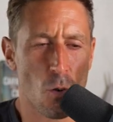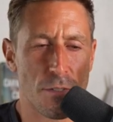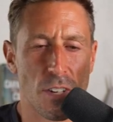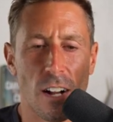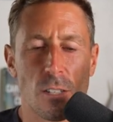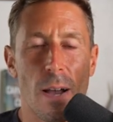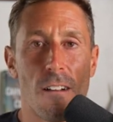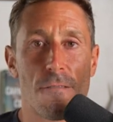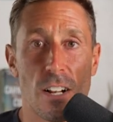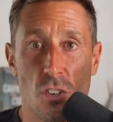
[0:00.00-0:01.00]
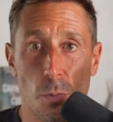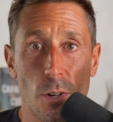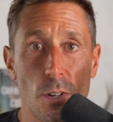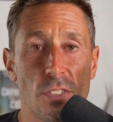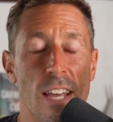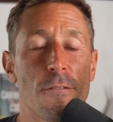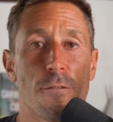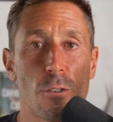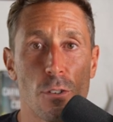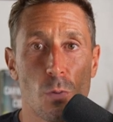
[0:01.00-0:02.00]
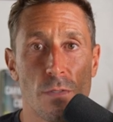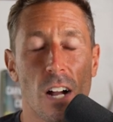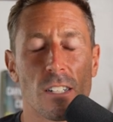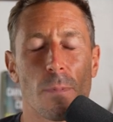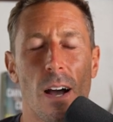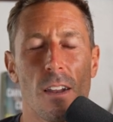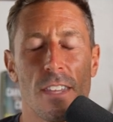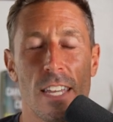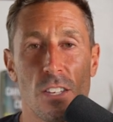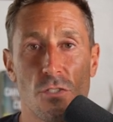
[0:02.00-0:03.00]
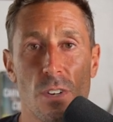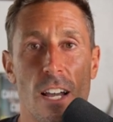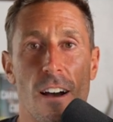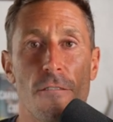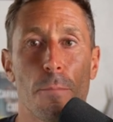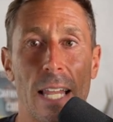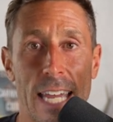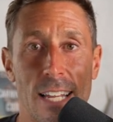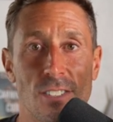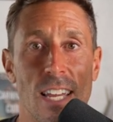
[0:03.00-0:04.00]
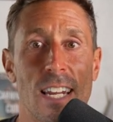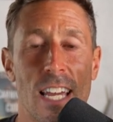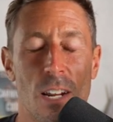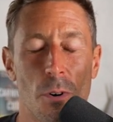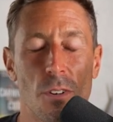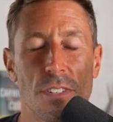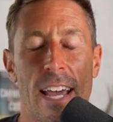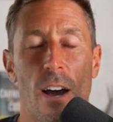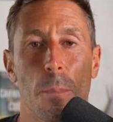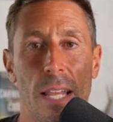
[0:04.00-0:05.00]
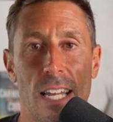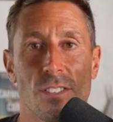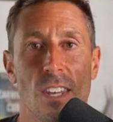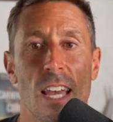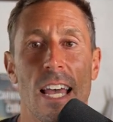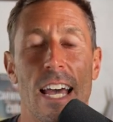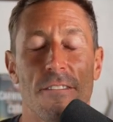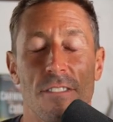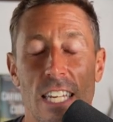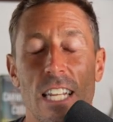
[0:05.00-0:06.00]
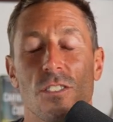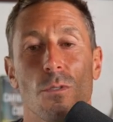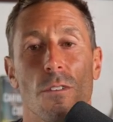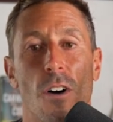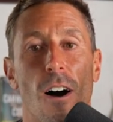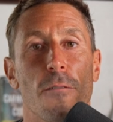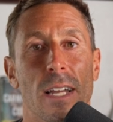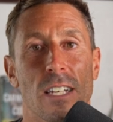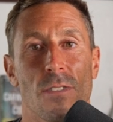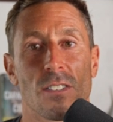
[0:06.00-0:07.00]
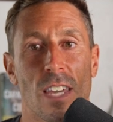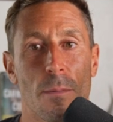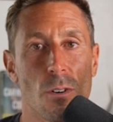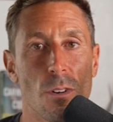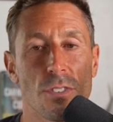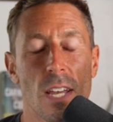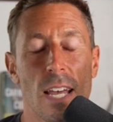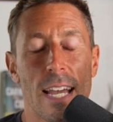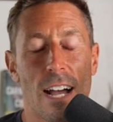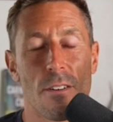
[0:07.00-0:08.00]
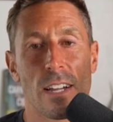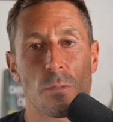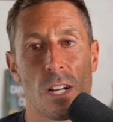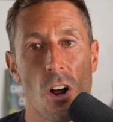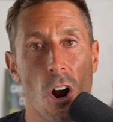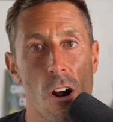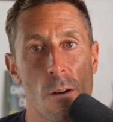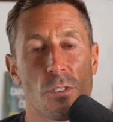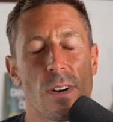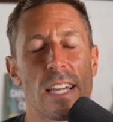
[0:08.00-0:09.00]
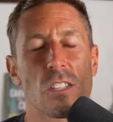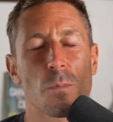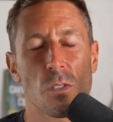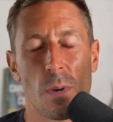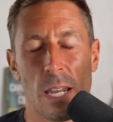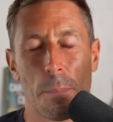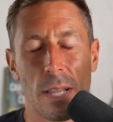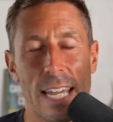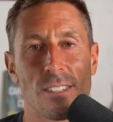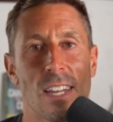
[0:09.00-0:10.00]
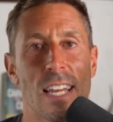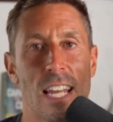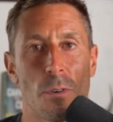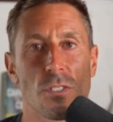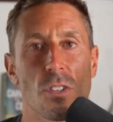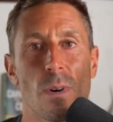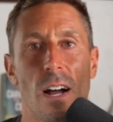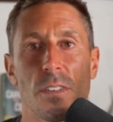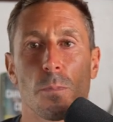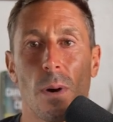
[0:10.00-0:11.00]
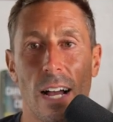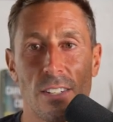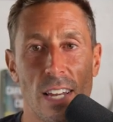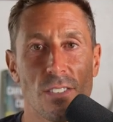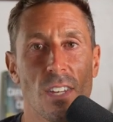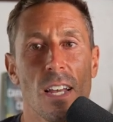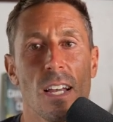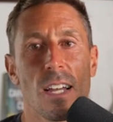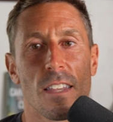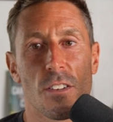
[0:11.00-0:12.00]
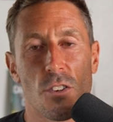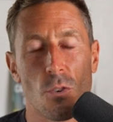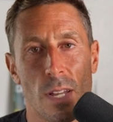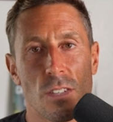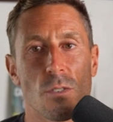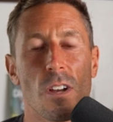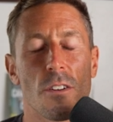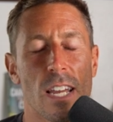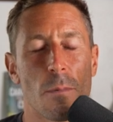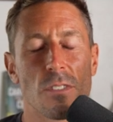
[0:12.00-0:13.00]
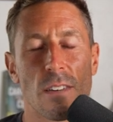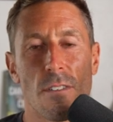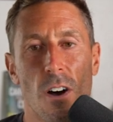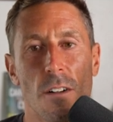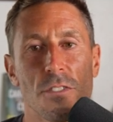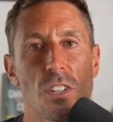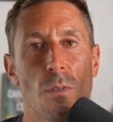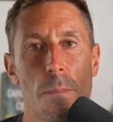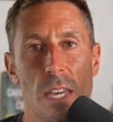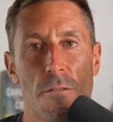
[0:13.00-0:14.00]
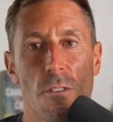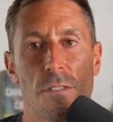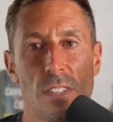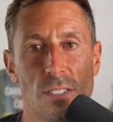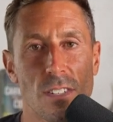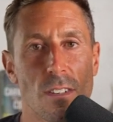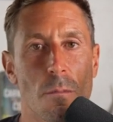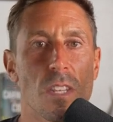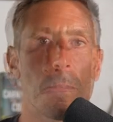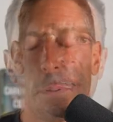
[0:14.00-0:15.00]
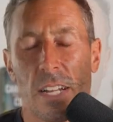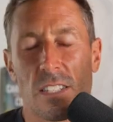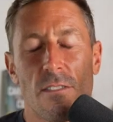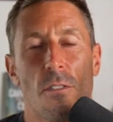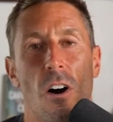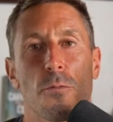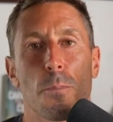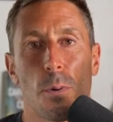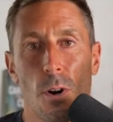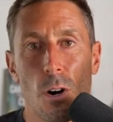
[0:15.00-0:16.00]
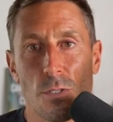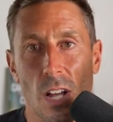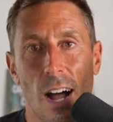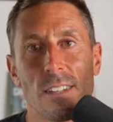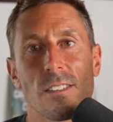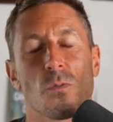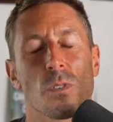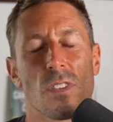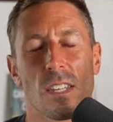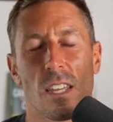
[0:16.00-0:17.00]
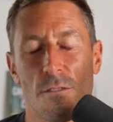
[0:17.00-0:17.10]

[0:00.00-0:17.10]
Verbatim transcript: We've talked about vegetables and fruits. We've talked about the history of plants and animals and how plants have needed to evolve plant defense chemicals, how there has been an arms race between plants and animals throughout this process, that humans or other animals have evolved CYP450 systems, then plants have evolved protoxins, which are then